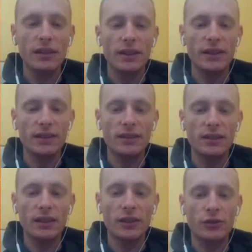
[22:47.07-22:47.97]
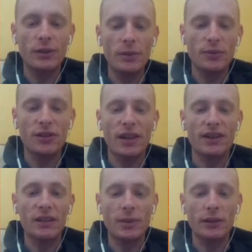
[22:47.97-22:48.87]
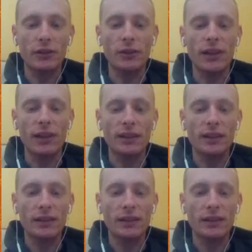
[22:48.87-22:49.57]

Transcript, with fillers: It's extremely precise to be able to do that.